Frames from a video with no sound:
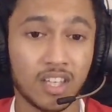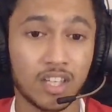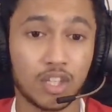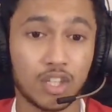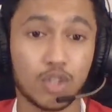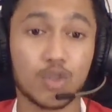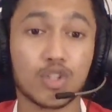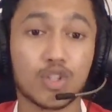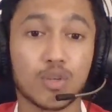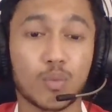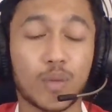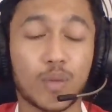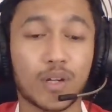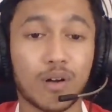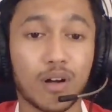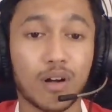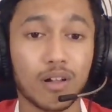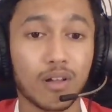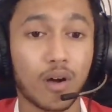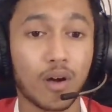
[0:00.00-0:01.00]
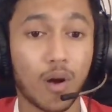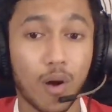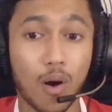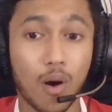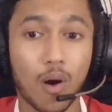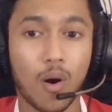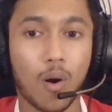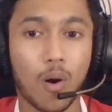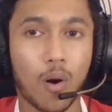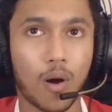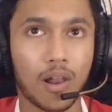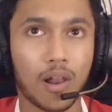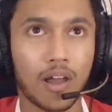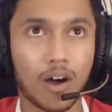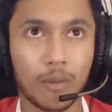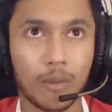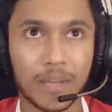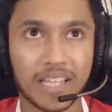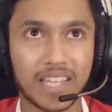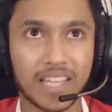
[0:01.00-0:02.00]
you should win all.
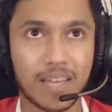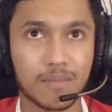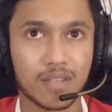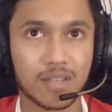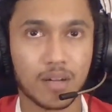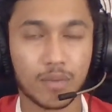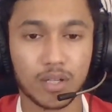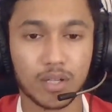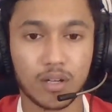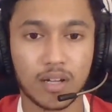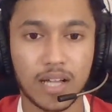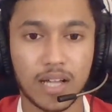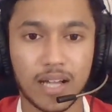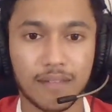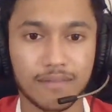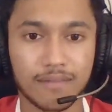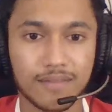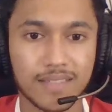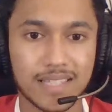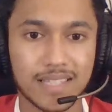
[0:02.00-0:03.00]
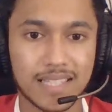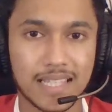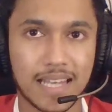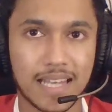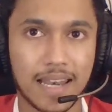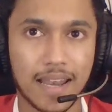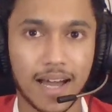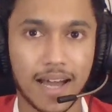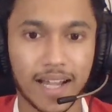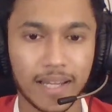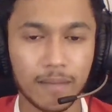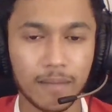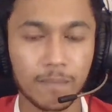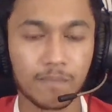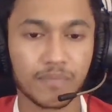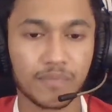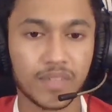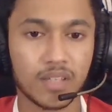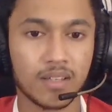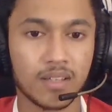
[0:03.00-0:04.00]
How many games are we going to have?
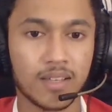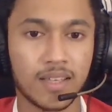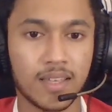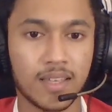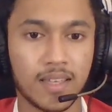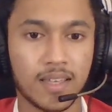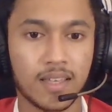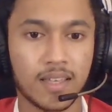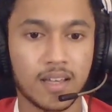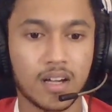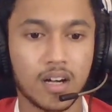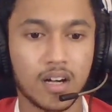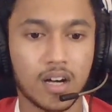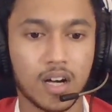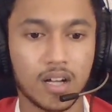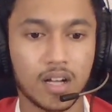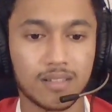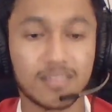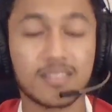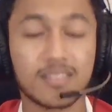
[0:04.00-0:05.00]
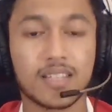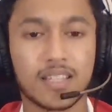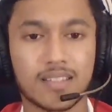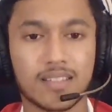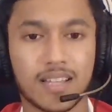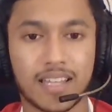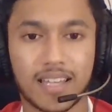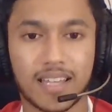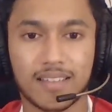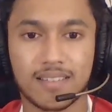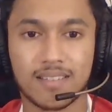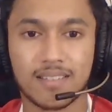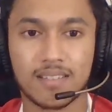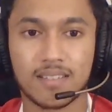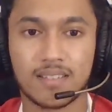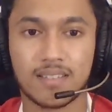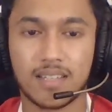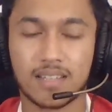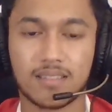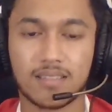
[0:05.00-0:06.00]
Nine? Six, I
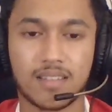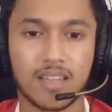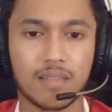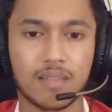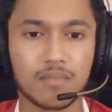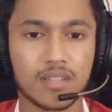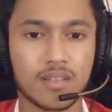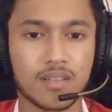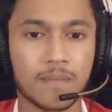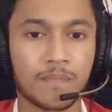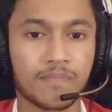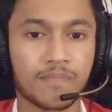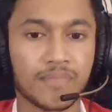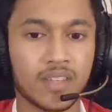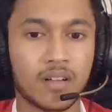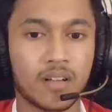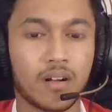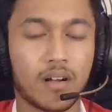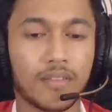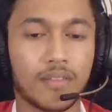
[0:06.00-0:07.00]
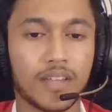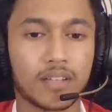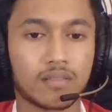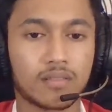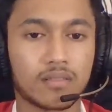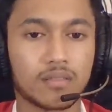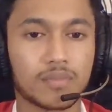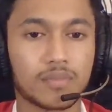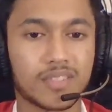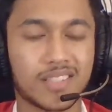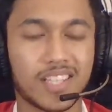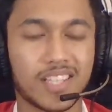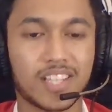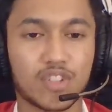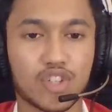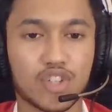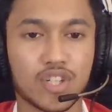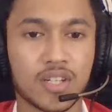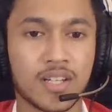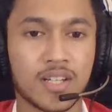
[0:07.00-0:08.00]
guess, 6 games on that group
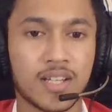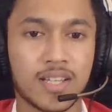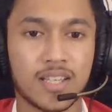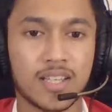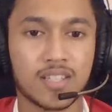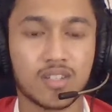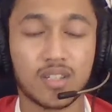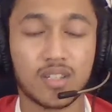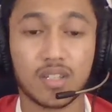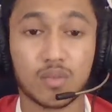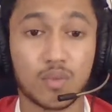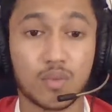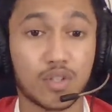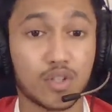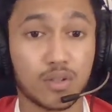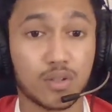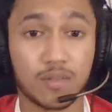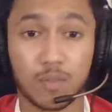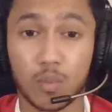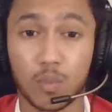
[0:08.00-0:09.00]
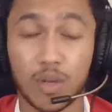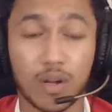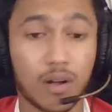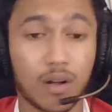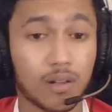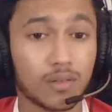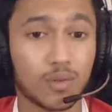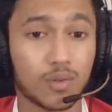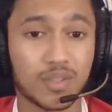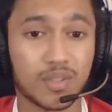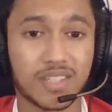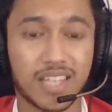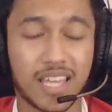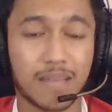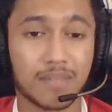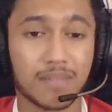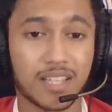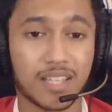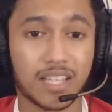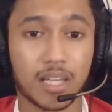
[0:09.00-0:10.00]
stage. So yes, we should win all those
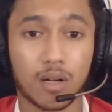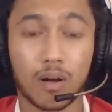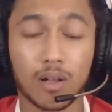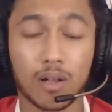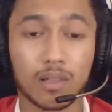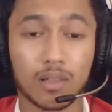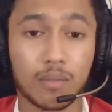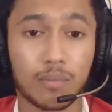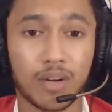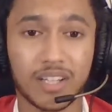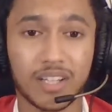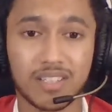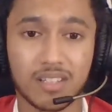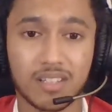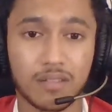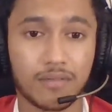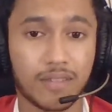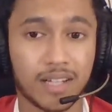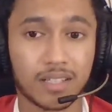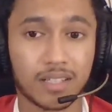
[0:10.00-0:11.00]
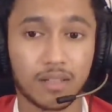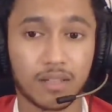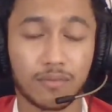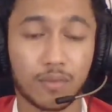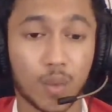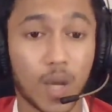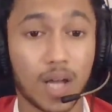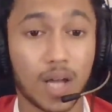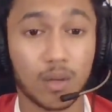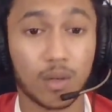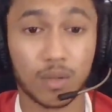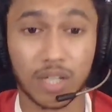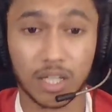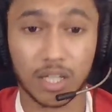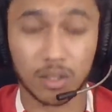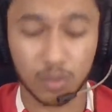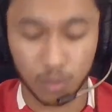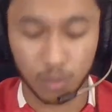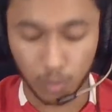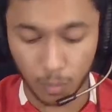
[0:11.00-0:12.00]
games and get all the points. In fact, if we are
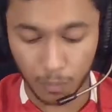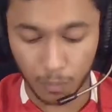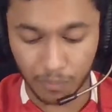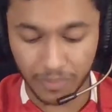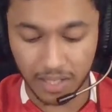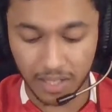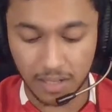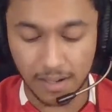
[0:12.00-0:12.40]
looking to